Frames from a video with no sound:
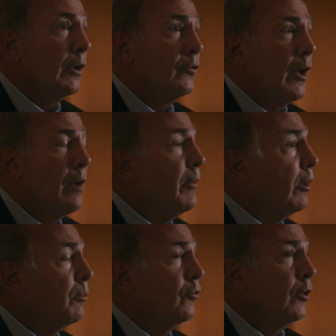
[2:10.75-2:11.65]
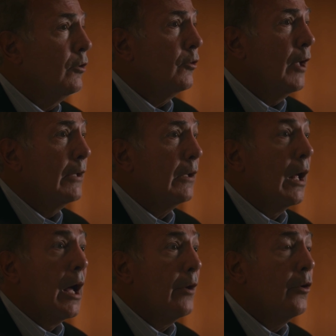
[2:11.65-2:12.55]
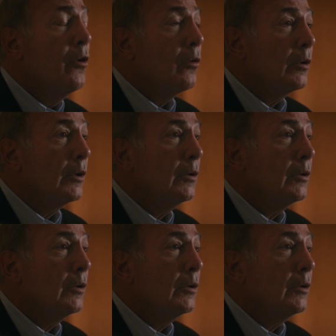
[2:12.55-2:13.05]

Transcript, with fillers: And I said, How many are missing in Seattle? I don't know.